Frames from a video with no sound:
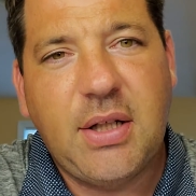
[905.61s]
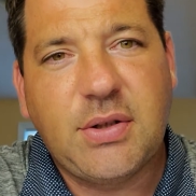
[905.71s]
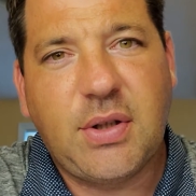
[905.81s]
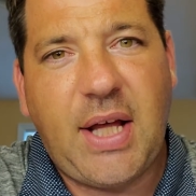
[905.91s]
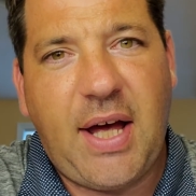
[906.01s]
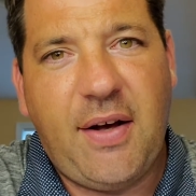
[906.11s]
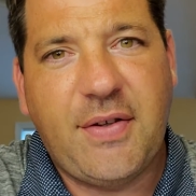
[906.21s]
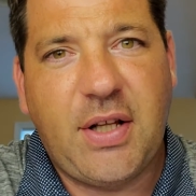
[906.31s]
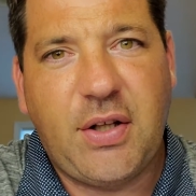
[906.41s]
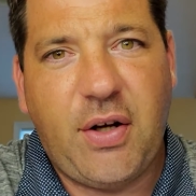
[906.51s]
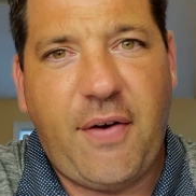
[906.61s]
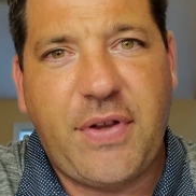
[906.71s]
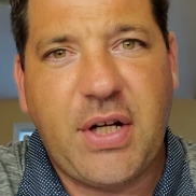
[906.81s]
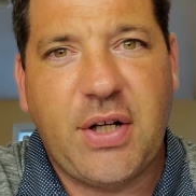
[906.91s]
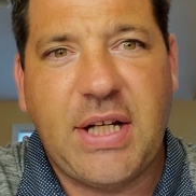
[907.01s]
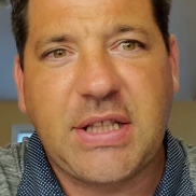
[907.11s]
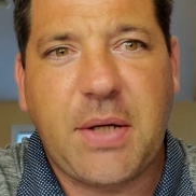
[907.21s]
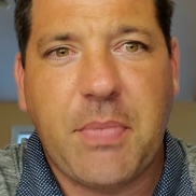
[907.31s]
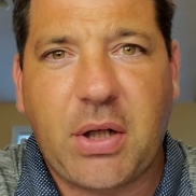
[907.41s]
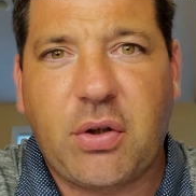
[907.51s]
so that if there is a
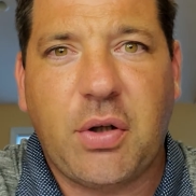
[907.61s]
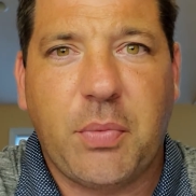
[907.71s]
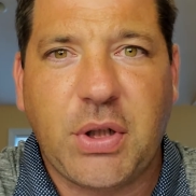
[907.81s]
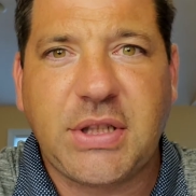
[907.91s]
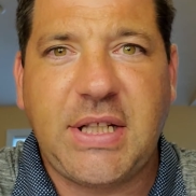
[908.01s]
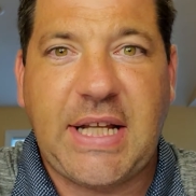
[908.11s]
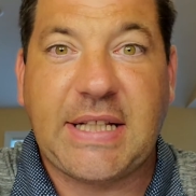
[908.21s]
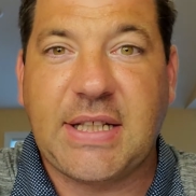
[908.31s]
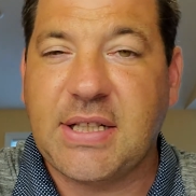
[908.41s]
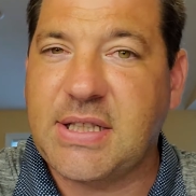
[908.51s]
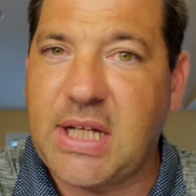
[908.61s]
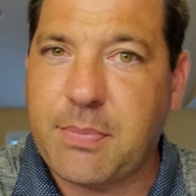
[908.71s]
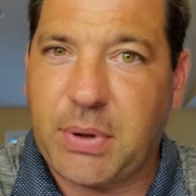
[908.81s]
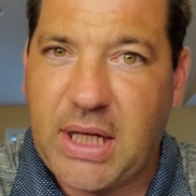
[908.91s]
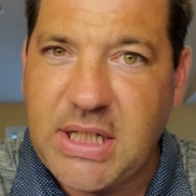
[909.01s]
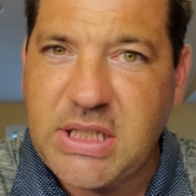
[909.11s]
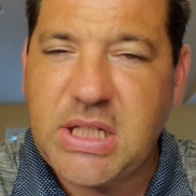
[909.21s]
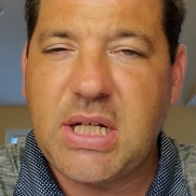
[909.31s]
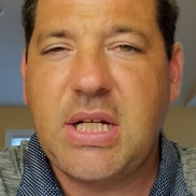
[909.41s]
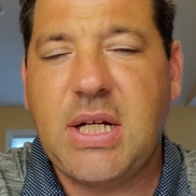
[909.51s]
medical emergency that does take place,